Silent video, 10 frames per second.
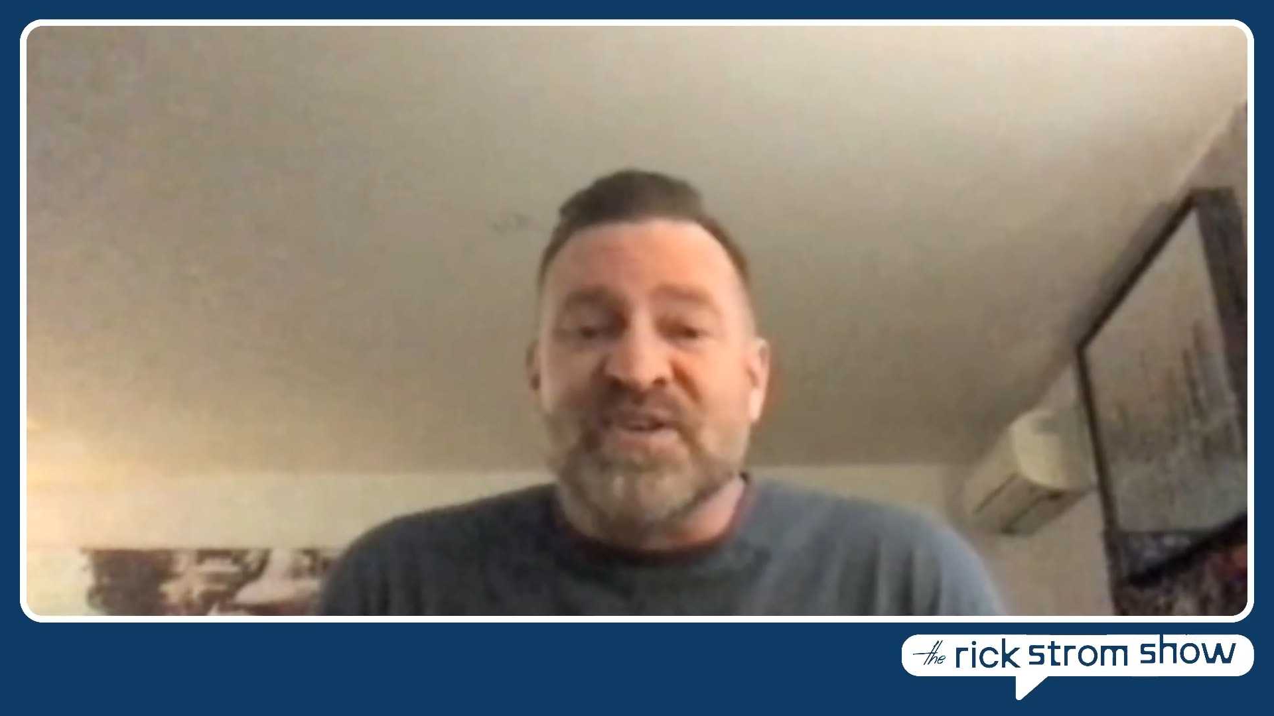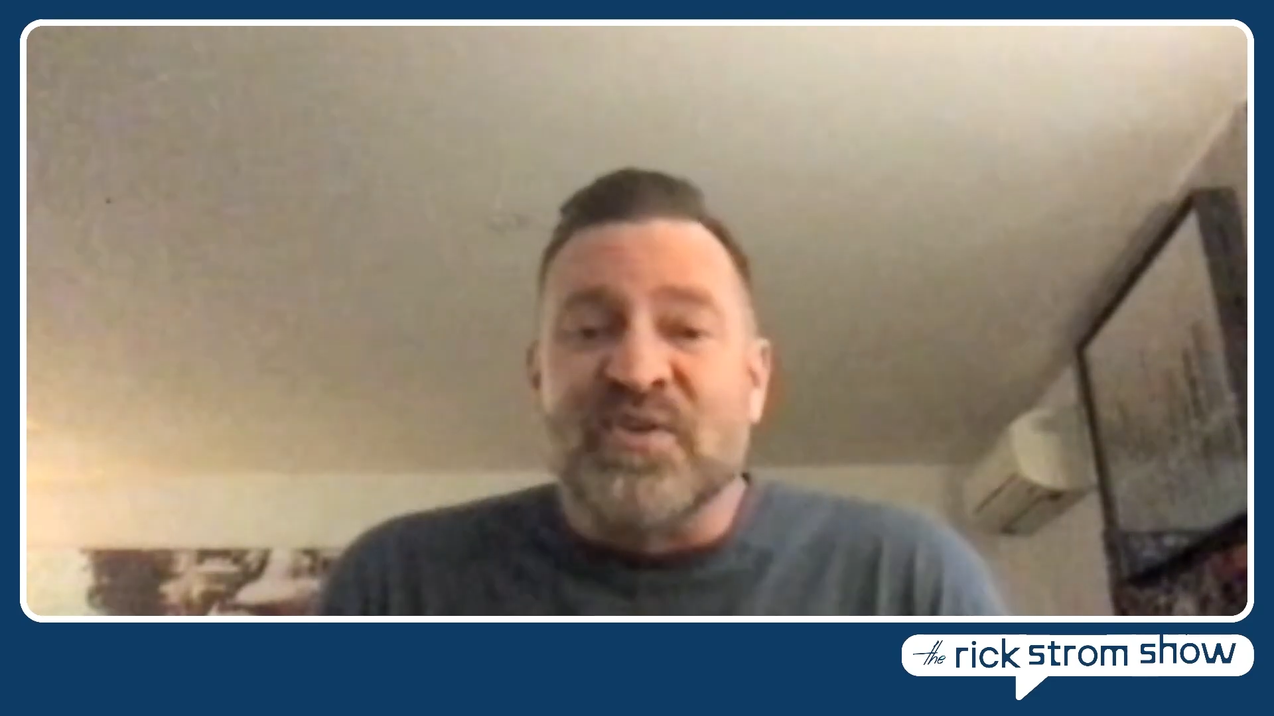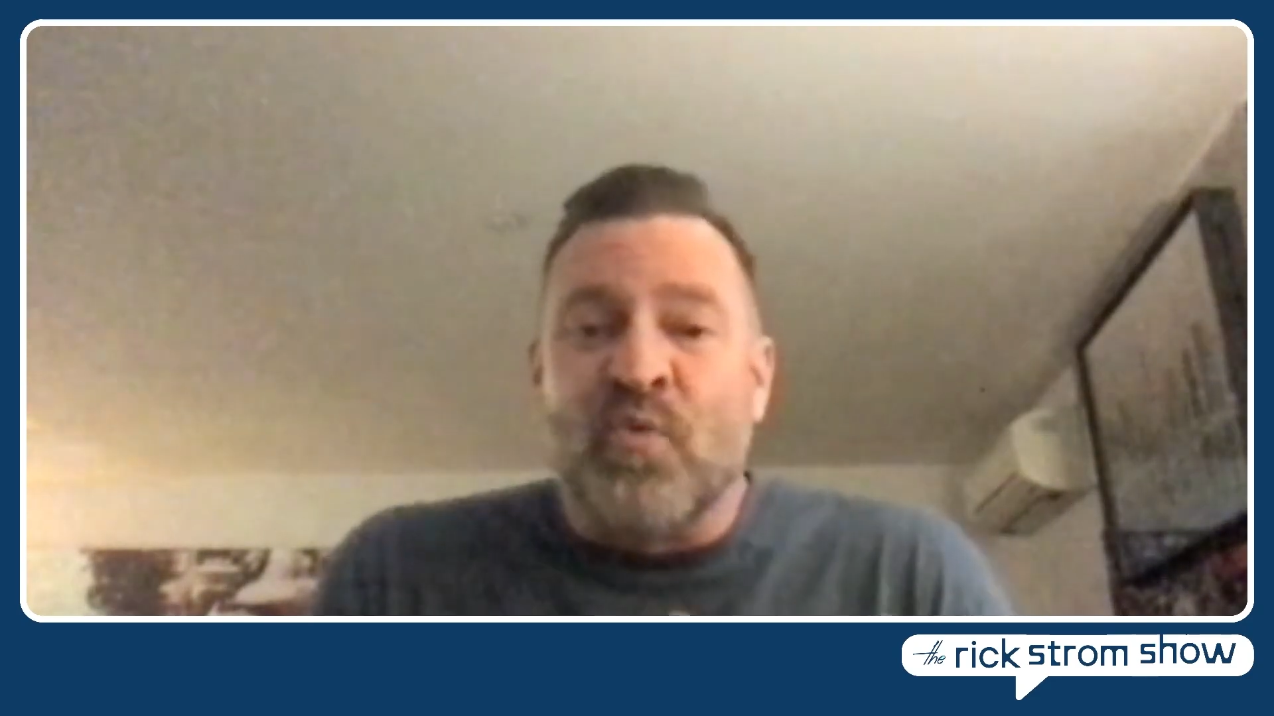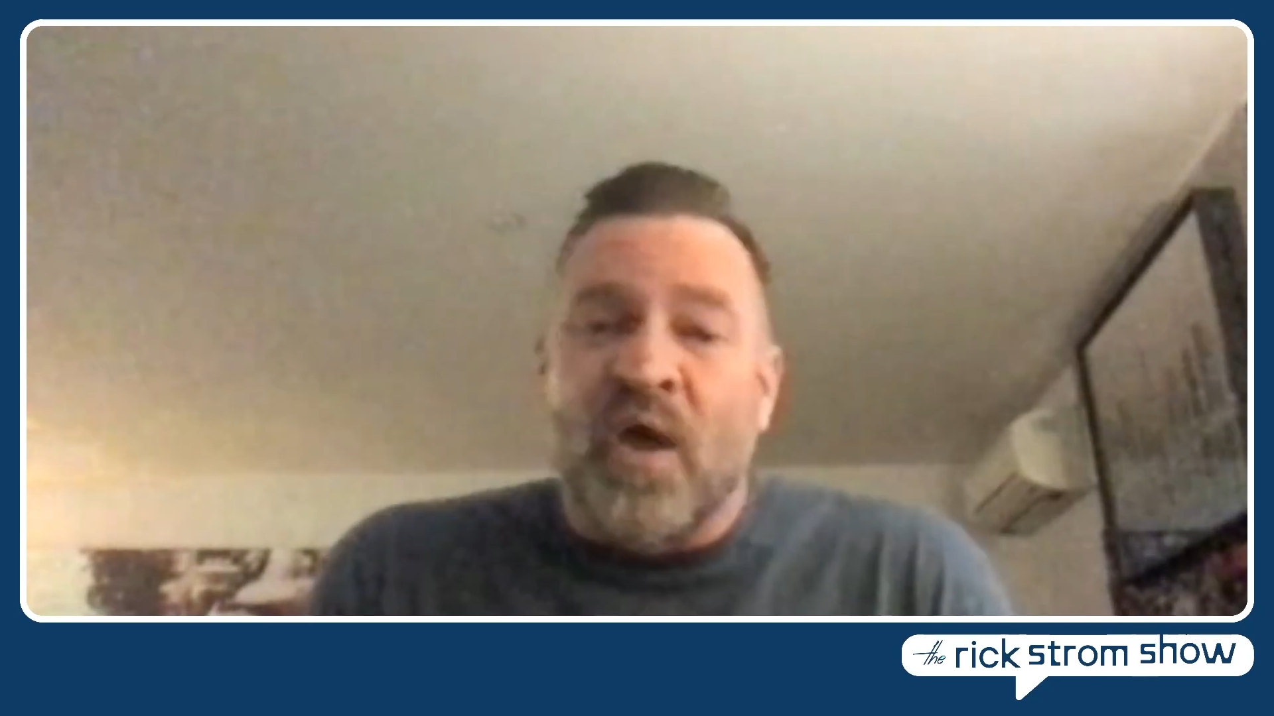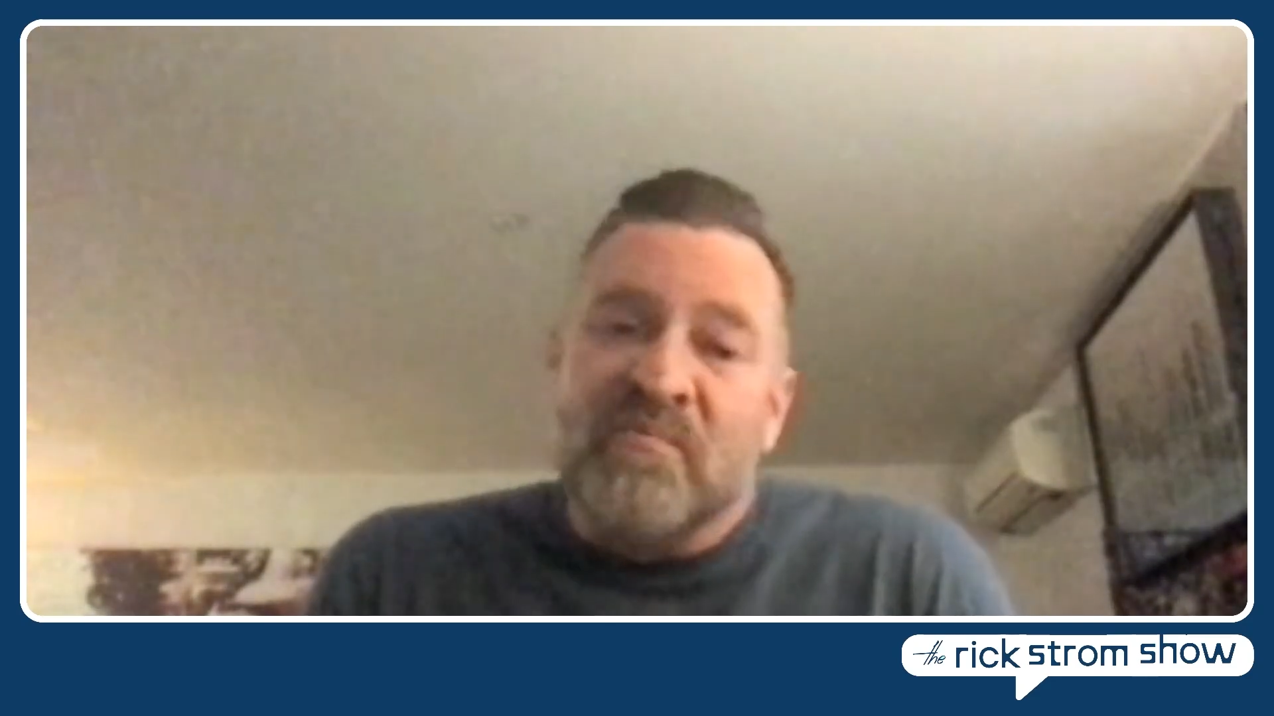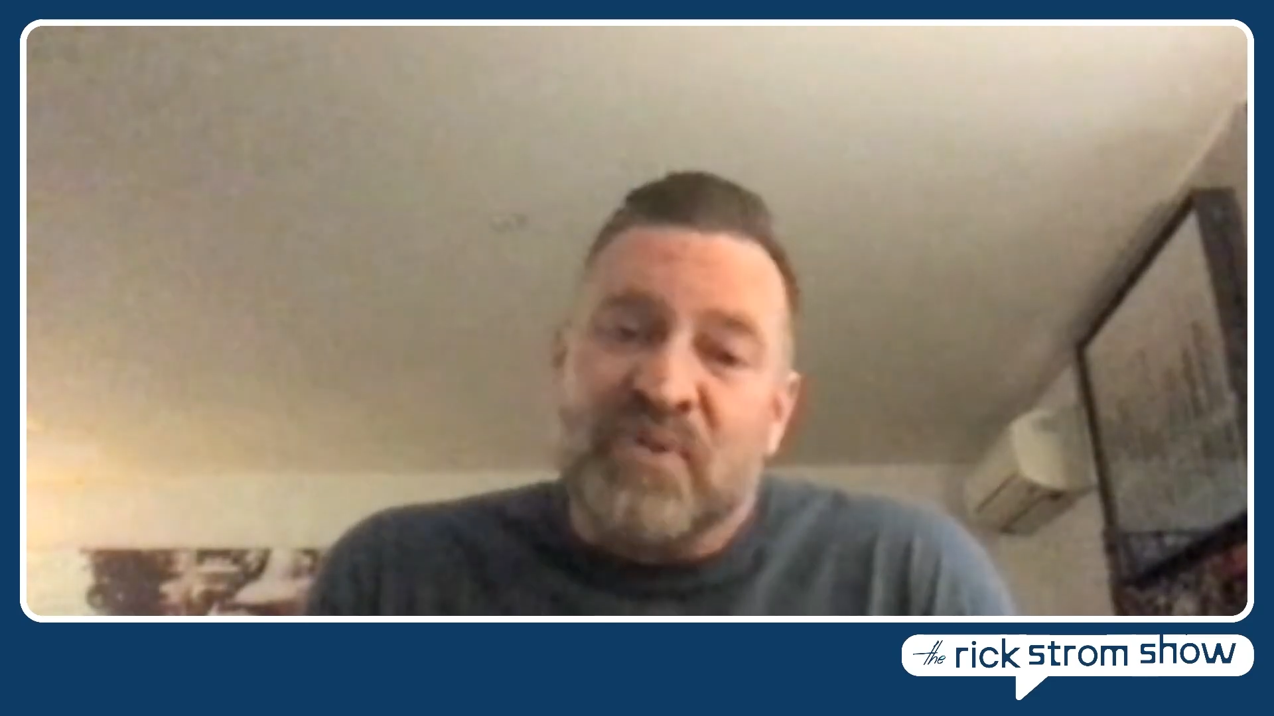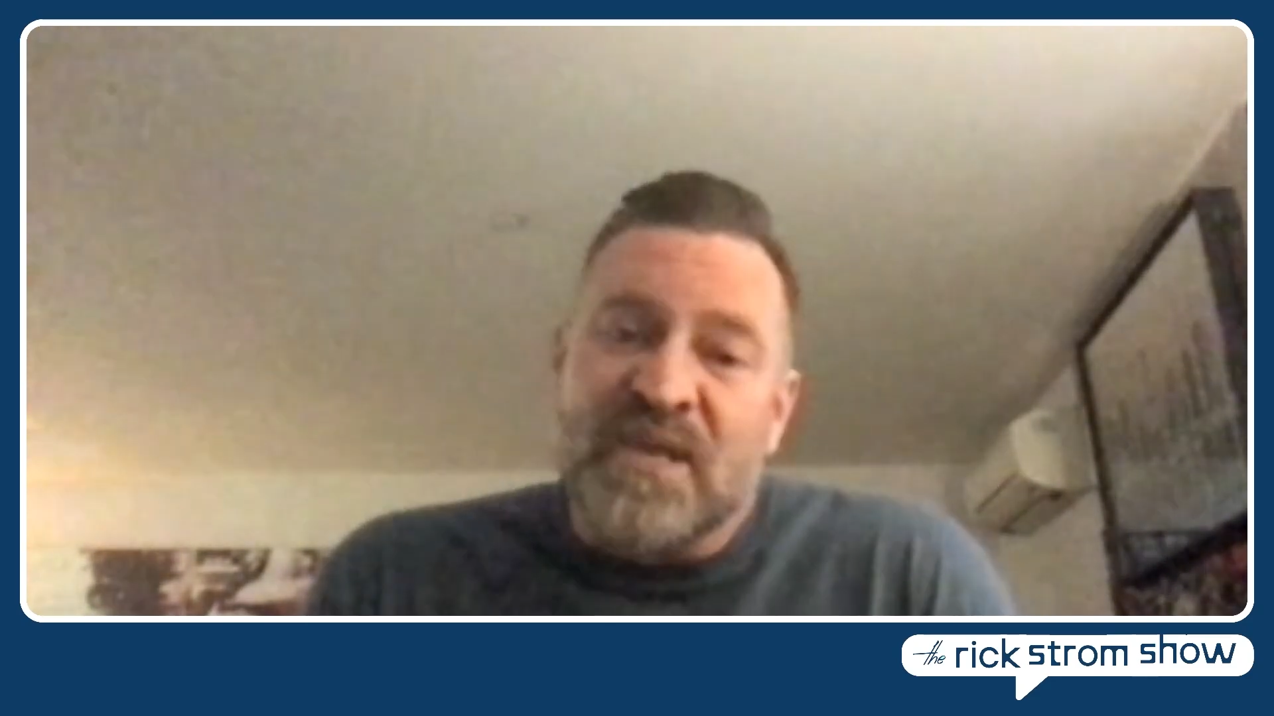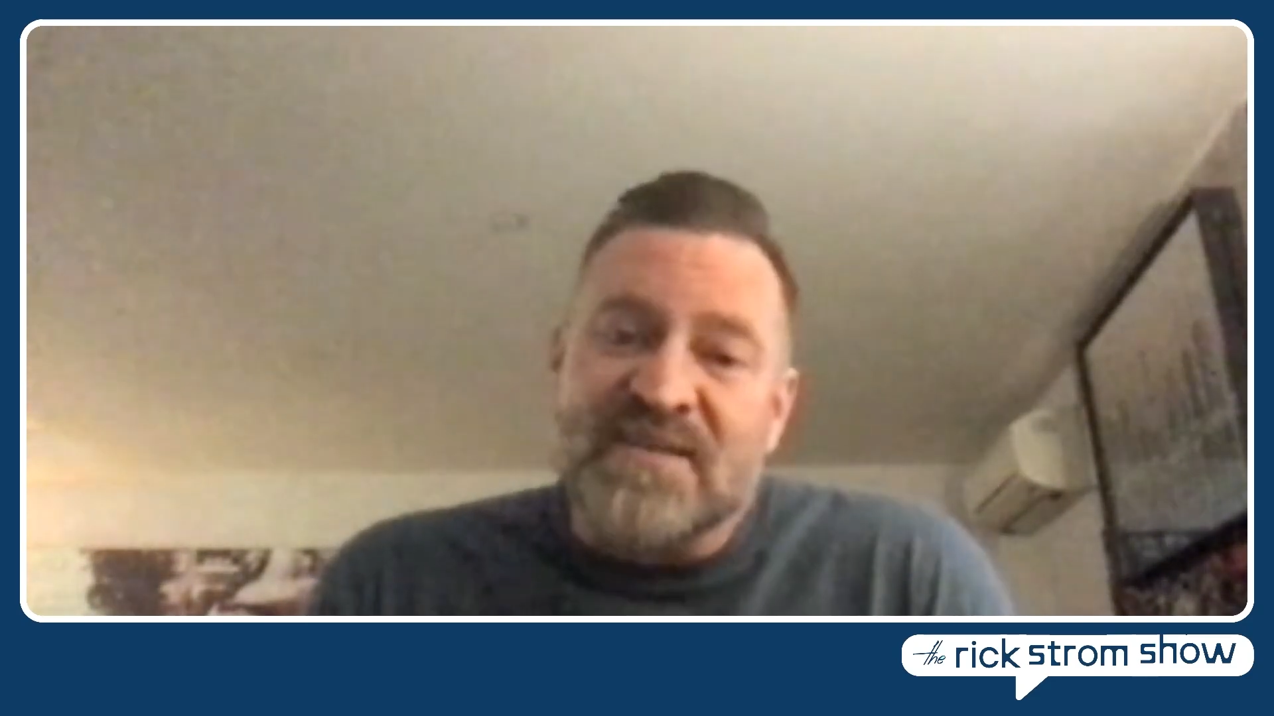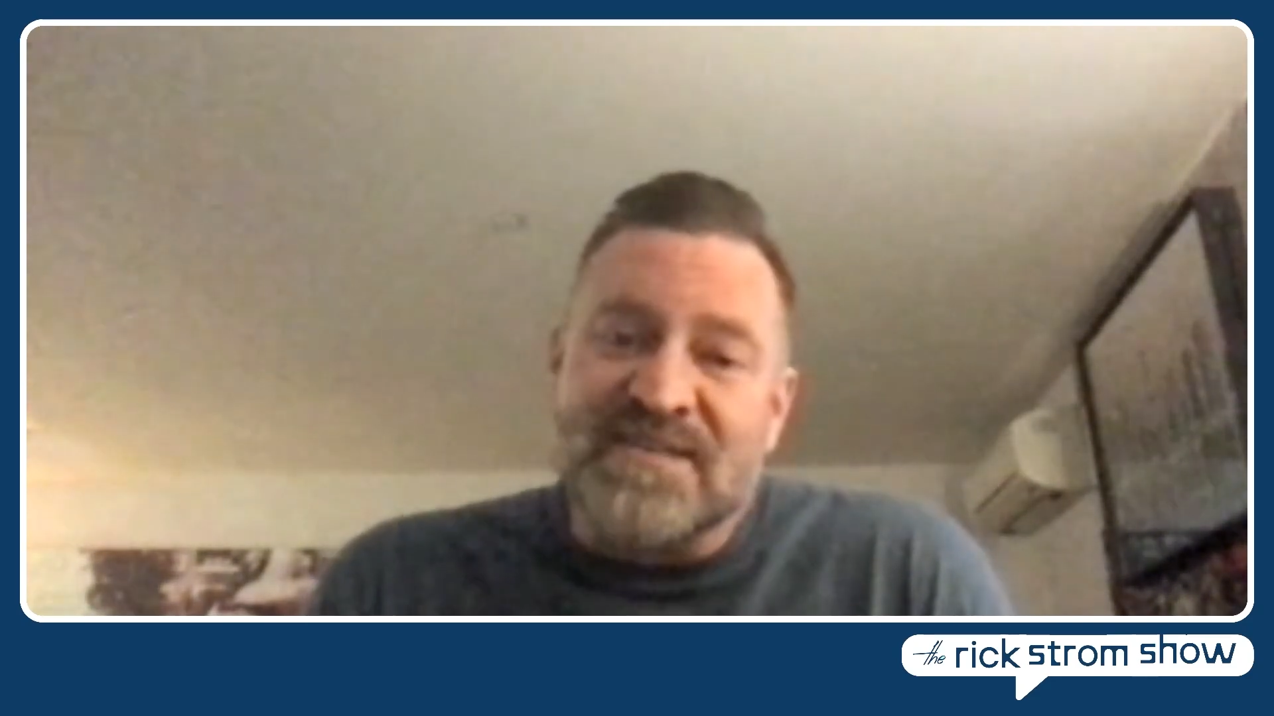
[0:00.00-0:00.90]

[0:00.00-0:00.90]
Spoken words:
to the one place